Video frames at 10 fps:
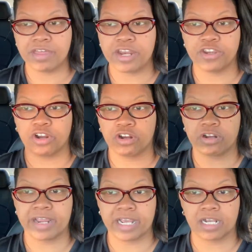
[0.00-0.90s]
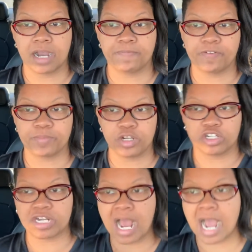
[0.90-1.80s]
than your income from
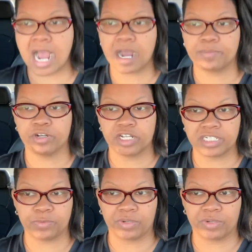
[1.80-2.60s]
your job or your